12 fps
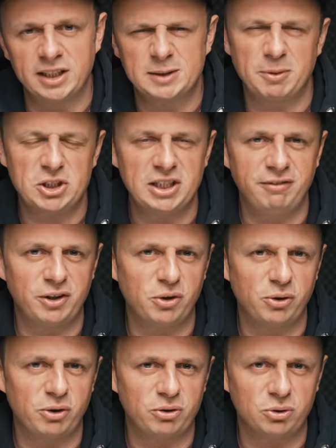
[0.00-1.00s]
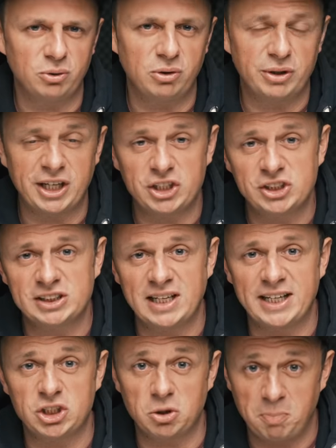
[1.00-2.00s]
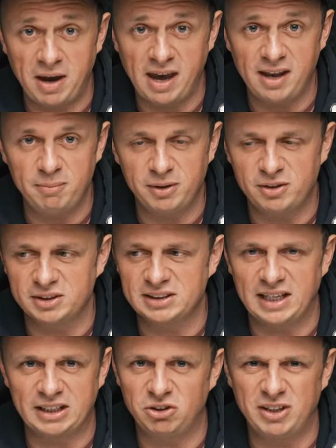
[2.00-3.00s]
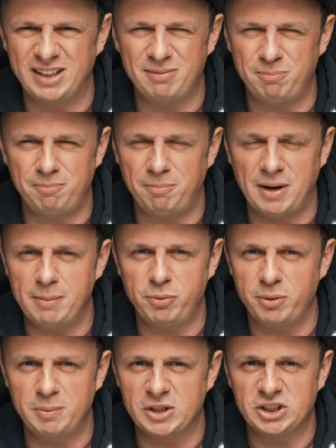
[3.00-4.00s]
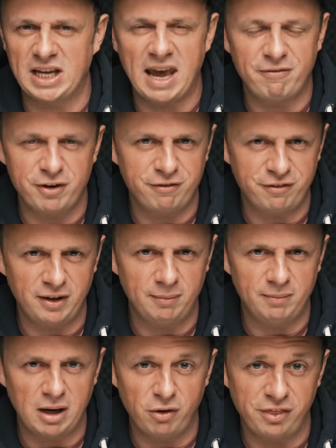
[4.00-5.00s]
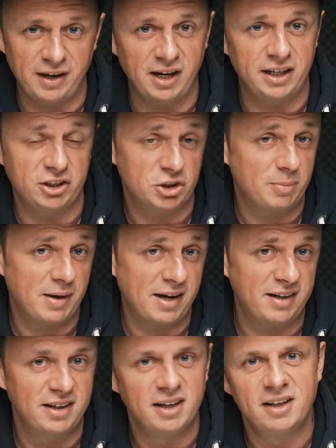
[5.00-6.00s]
especially if you go to locations like Japan, because like you can buy pretty much every film out there in Japan.